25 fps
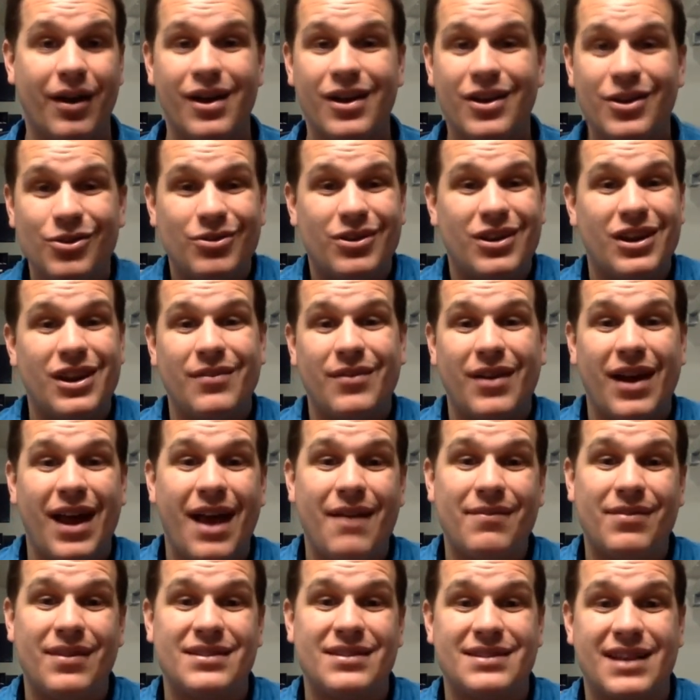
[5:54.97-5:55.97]
You can even
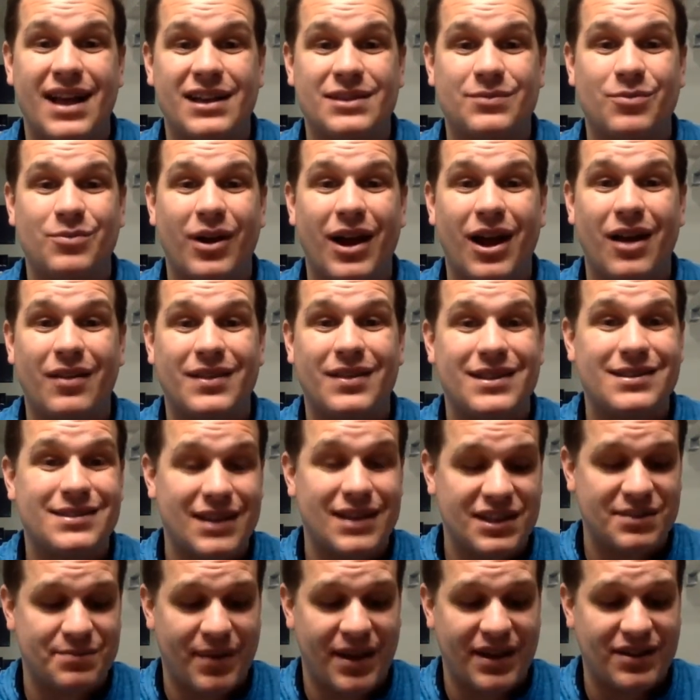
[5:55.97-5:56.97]
have this export out that
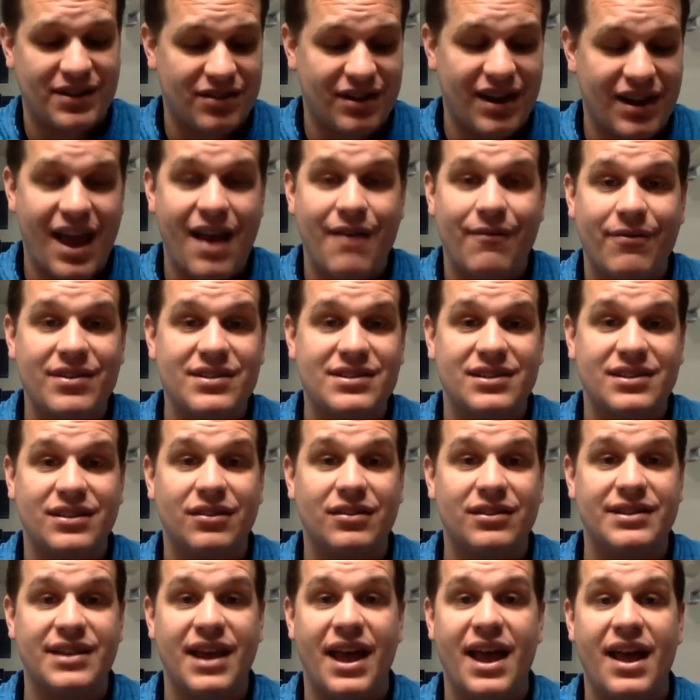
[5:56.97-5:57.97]
says, based on every single
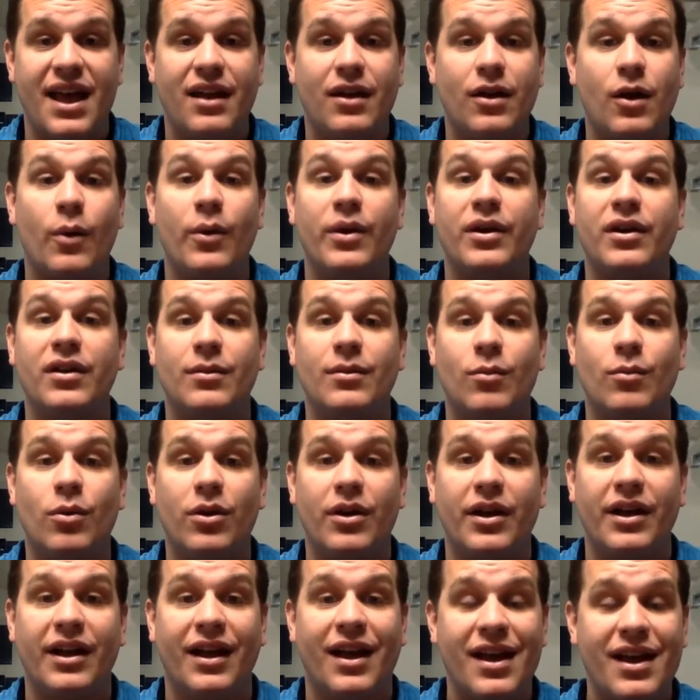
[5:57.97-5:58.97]
day, go into the
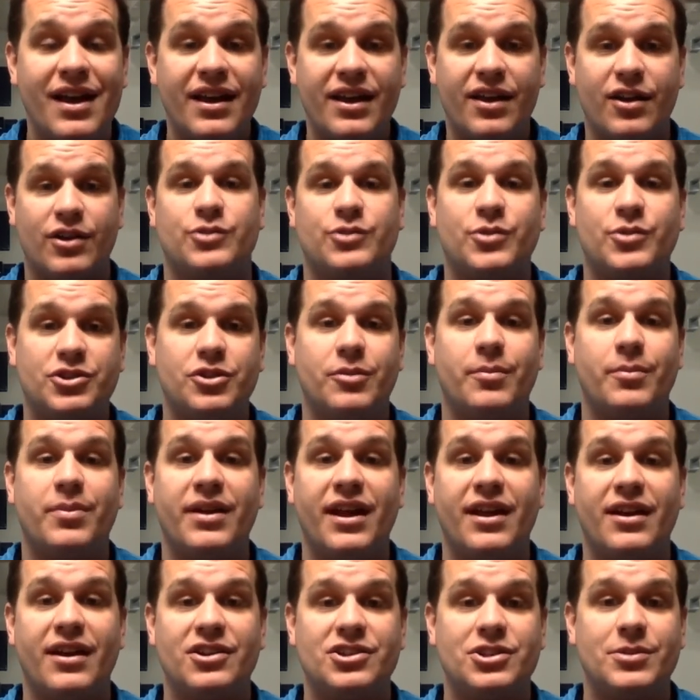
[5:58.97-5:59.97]
morning, here's what your
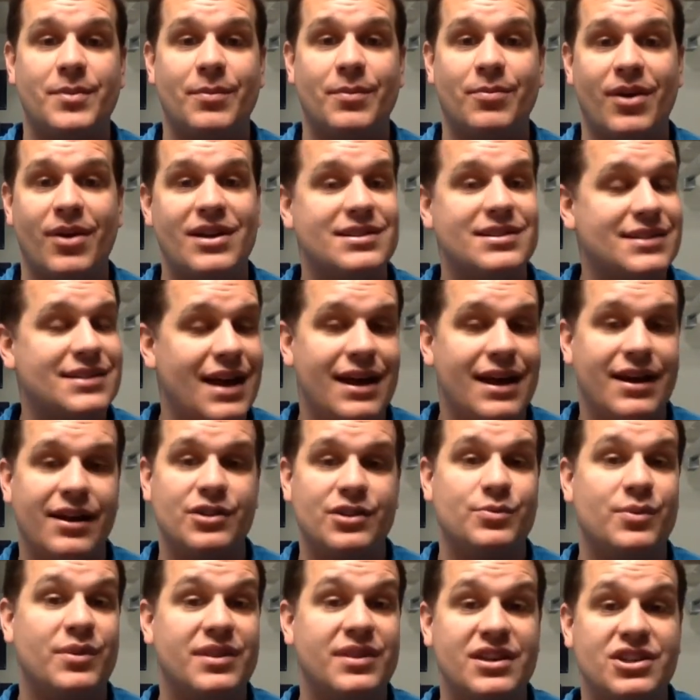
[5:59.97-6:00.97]
bananas should be priced at. Here's
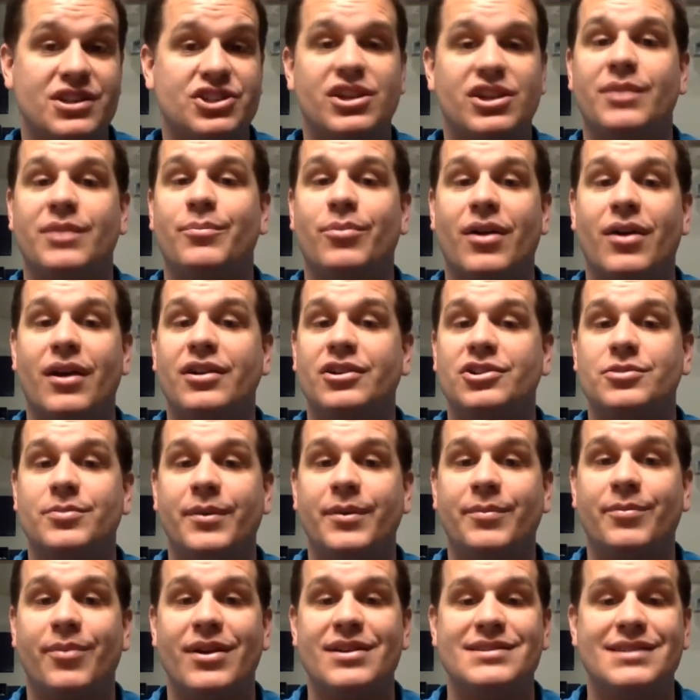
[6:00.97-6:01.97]
what this product should be
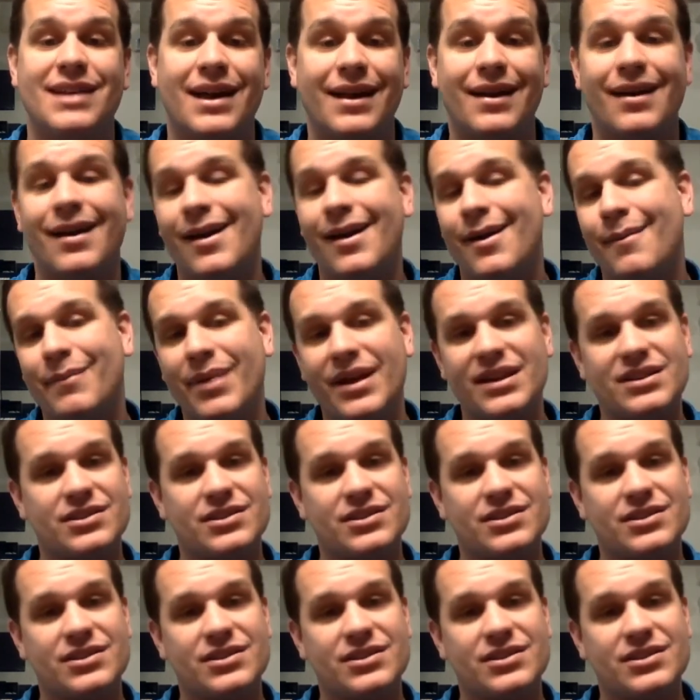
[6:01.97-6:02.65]
priced at based